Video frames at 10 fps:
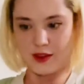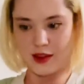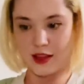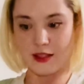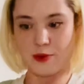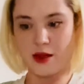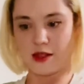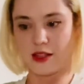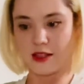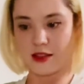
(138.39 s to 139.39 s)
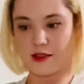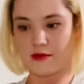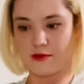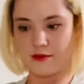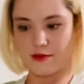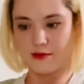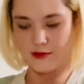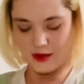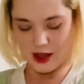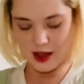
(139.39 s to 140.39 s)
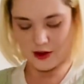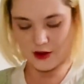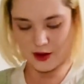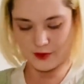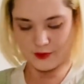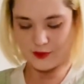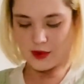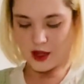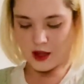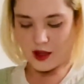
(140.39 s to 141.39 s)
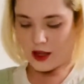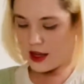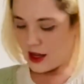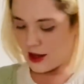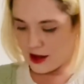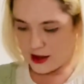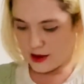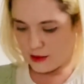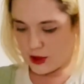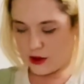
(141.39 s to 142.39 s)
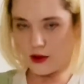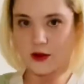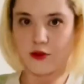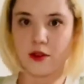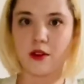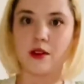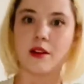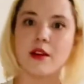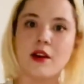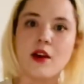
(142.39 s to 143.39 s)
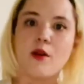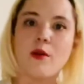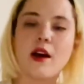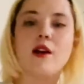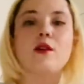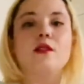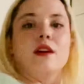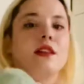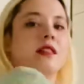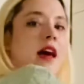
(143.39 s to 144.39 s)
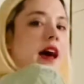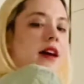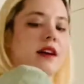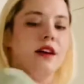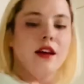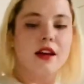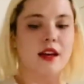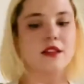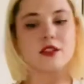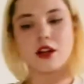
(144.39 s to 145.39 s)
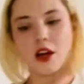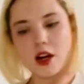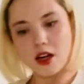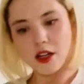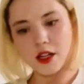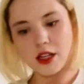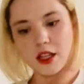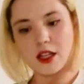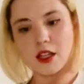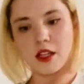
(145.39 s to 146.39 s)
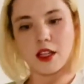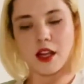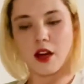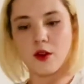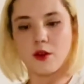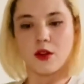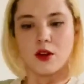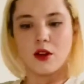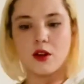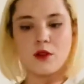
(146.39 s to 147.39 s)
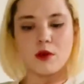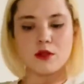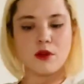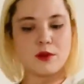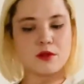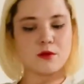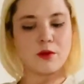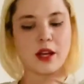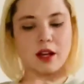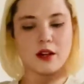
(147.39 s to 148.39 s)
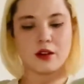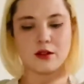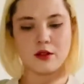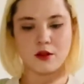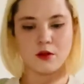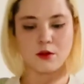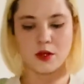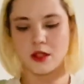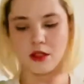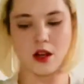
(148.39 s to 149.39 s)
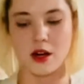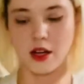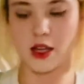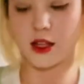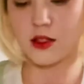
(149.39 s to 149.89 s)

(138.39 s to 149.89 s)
Because it probably doesn't. I don't know. Beautiful. Wow, look at that. It's a cardigan. Now, what do I want to wear with this cardigan?